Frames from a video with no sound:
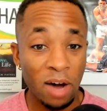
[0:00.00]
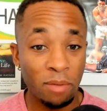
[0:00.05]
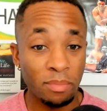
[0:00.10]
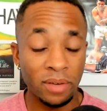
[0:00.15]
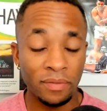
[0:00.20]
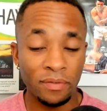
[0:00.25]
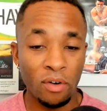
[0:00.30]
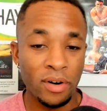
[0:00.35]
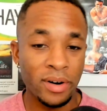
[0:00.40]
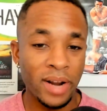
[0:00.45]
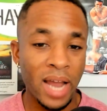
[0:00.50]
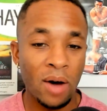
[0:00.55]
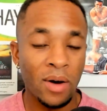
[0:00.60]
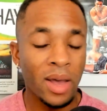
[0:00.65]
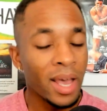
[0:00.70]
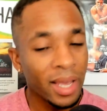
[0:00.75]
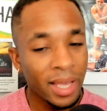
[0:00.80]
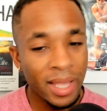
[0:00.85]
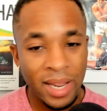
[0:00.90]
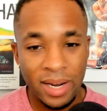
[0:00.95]
out before. Now,
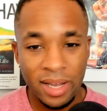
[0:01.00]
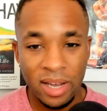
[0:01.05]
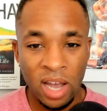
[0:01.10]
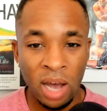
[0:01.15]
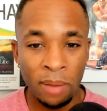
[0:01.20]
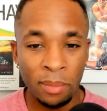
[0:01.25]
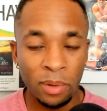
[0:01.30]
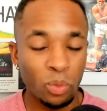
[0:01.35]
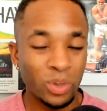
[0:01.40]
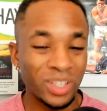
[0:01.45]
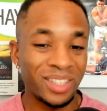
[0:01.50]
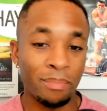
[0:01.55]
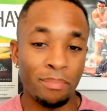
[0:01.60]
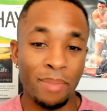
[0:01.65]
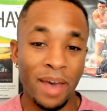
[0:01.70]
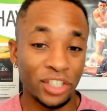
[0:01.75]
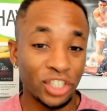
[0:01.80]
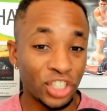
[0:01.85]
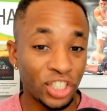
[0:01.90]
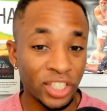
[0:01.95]
he didn't come in with the
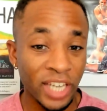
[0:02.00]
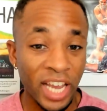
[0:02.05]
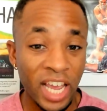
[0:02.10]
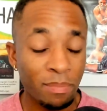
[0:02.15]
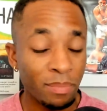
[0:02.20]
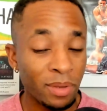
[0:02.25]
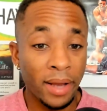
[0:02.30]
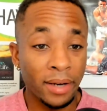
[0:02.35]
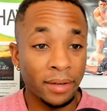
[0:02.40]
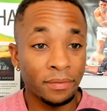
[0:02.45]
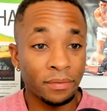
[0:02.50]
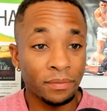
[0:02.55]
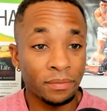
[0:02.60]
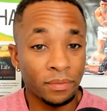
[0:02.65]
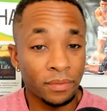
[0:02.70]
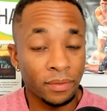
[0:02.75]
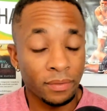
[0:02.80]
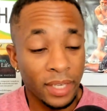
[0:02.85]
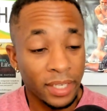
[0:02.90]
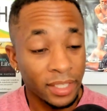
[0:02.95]
best shape, but
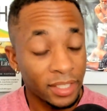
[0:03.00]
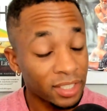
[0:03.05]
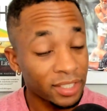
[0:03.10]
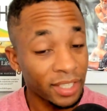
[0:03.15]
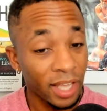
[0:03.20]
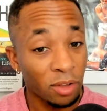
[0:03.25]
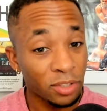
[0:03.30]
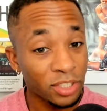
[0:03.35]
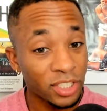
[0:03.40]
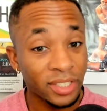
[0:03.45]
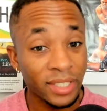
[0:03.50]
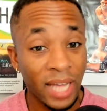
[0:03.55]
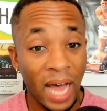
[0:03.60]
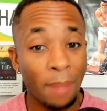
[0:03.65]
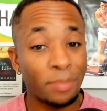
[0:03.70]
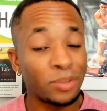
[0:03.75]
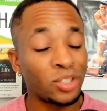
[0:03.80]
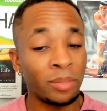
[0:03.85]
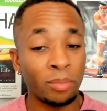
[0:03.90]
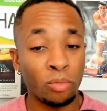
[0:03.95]
he still
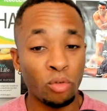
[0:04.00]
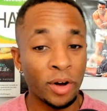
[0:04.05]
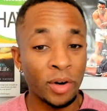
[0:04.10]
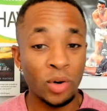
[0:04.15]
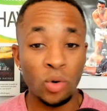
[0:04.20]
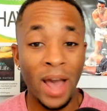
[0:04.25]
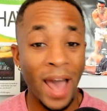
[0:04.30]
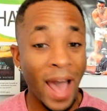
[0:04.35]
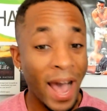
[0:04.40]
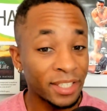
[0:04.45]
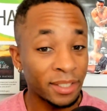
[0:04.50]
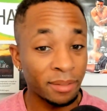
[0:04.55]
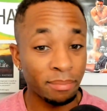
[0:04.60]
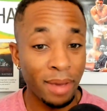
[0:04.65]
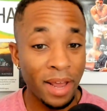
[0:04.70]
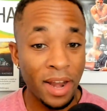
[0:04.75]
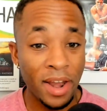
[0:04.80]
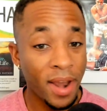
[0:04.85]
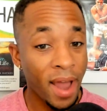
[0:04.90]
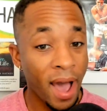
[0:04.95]
stopped someone who
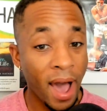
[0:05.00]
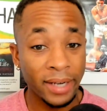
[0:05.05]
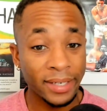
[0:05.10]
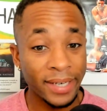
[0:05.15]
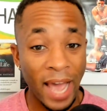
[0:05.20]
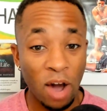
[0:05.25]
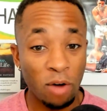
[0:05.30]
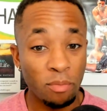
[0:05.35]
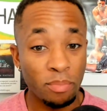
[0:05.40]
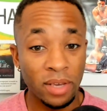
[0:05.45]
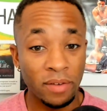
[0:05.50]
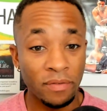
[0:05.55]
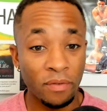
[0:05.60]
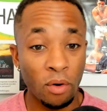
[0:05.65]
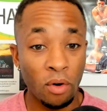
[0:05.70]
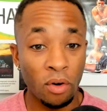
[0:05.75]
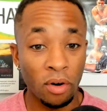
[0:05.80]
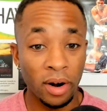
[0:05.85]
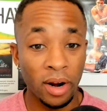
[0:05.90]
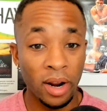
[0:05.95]
hasn't been knocked out
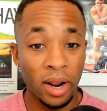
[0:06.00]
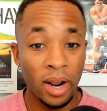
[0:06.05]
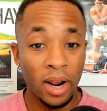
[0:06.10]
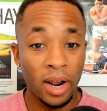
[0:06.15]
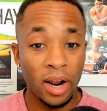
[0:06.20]
before.